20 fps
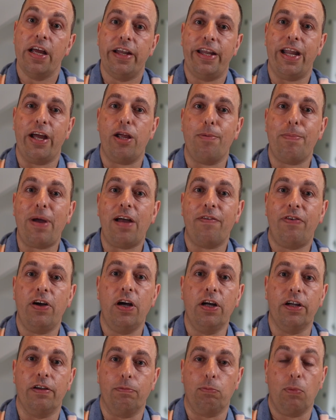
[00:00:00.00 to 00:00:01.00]
Now, you may have
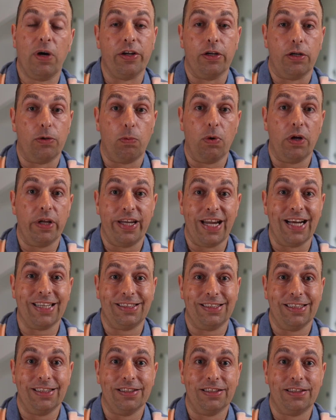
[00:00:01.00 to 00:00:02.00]
heard and wondered what
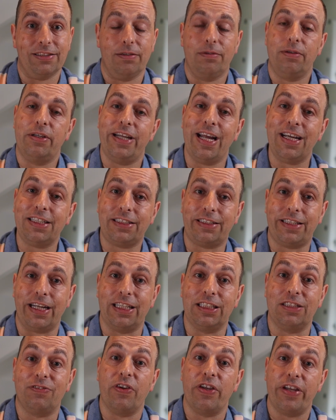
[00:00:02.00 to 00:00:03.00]
NAS is. NAS
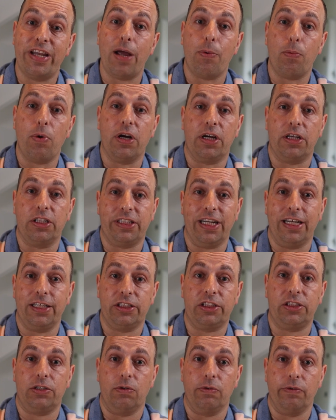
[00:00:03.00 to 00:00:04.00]
stands for Network
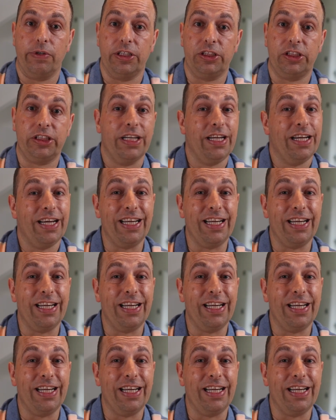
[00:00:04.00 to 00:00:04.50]
Attached Storage.